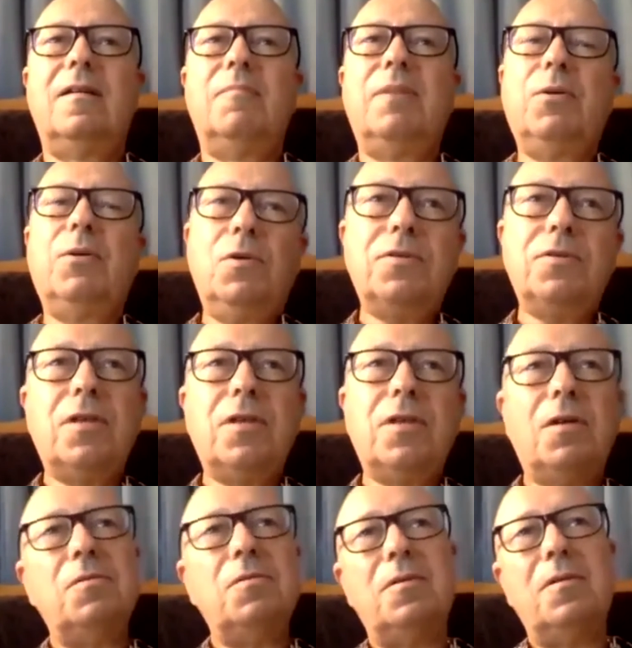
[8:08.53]
but
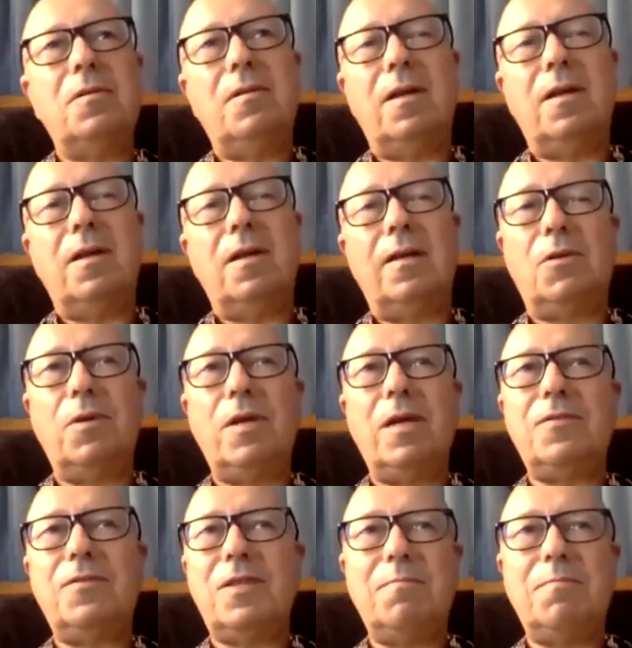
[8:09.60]
also a degree
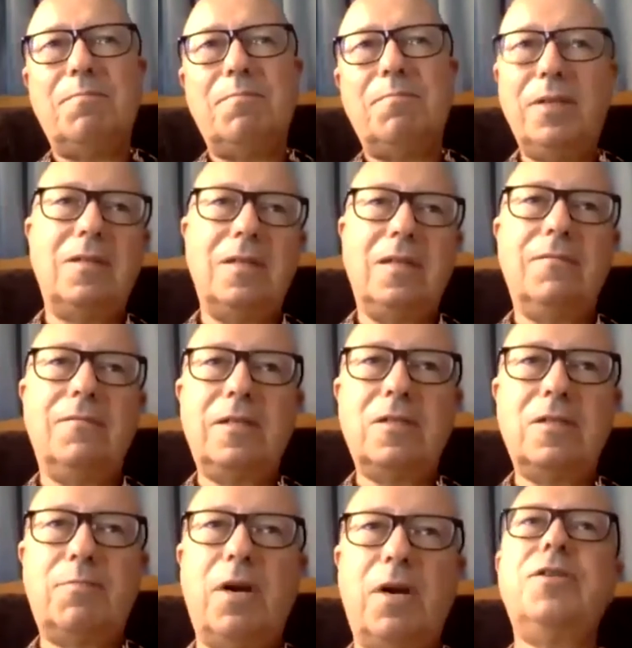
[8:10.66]
of simplicity of
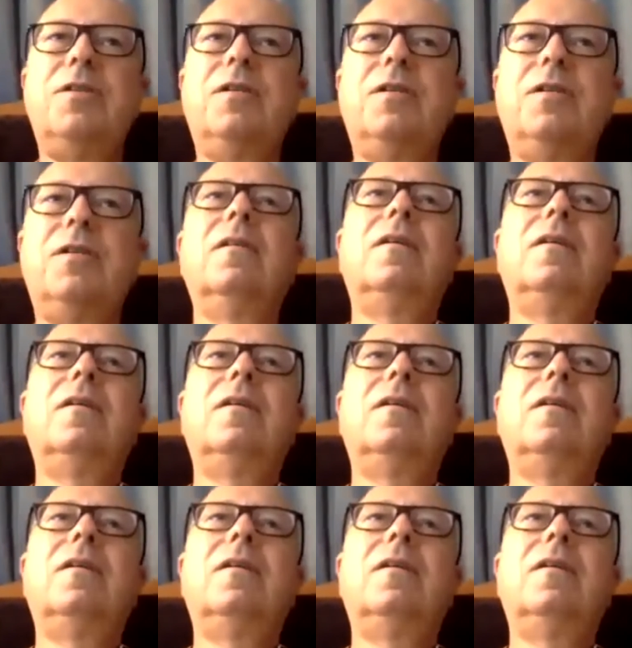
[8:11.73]
expression.